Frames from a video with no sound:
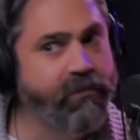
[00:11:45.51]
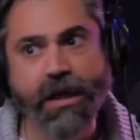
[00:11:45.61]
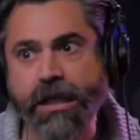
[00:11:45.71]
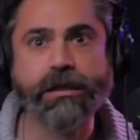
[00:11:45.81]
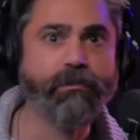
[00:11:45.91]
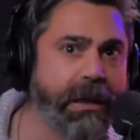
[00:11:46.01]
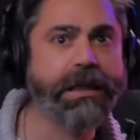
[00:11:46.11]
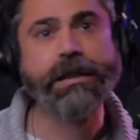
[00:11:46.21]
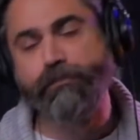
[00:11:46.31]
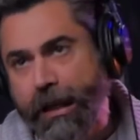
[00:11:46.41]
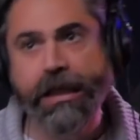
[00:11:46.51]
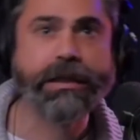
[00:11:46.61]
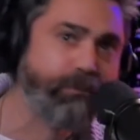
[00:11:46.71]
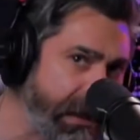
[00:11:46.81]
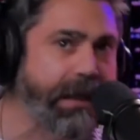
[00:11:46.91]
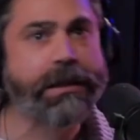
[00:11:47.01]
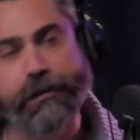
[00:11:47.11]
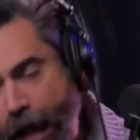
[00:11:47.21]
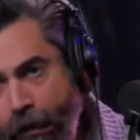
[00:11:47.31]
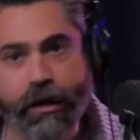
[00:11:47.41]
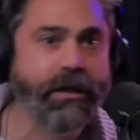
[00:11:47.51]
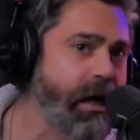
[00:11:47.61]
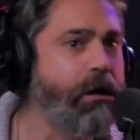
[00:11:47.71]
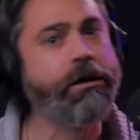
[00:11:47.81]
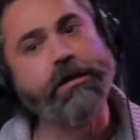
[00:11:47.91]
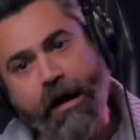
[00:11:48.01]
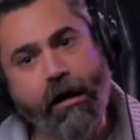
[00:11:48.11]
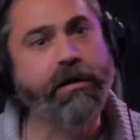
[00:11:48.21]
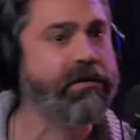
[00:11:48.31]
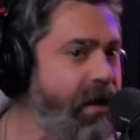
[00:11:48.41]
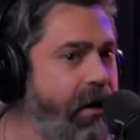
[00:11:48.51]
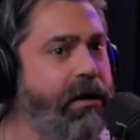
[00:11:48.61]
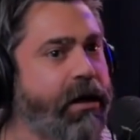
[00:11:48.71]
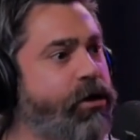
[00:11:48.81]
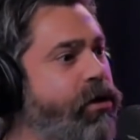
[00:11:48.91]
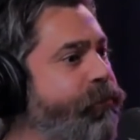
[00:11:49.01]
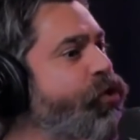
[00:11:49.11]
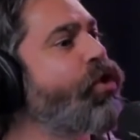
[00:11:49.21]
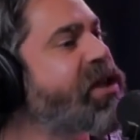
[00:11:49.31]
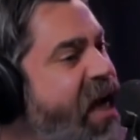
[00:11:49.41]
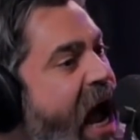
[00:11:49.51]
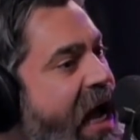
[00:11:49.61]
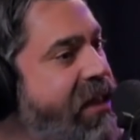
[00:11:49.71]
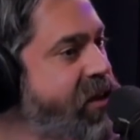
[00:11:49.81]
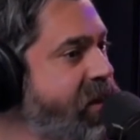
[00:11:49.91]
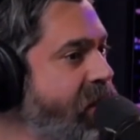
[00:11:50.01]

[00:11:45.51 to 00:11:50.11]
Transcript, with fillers: Pizza, pizza, pizza, pizza, donut, donut, donut, donut. Croissants.